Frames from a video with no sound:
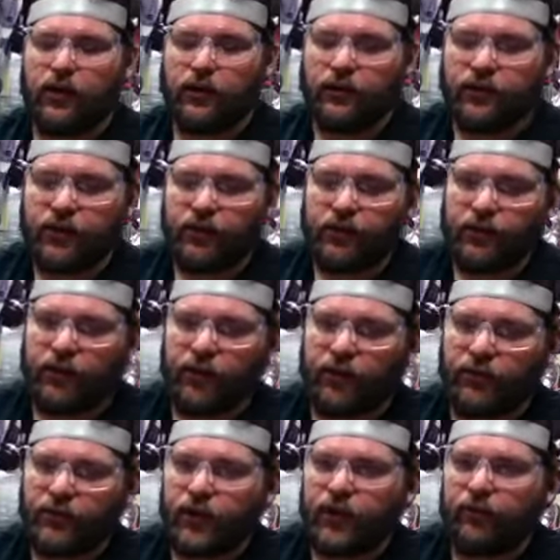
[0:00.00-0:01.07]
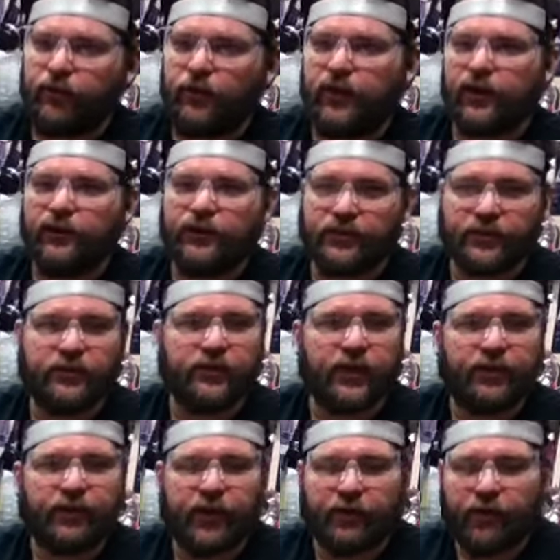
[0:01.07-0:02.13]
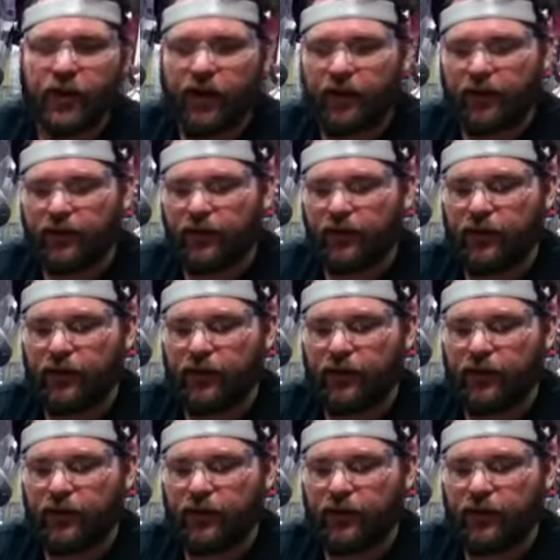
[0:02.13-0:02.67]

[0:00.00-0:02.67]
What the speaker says: So it kind of reads as a sci-fi rocket.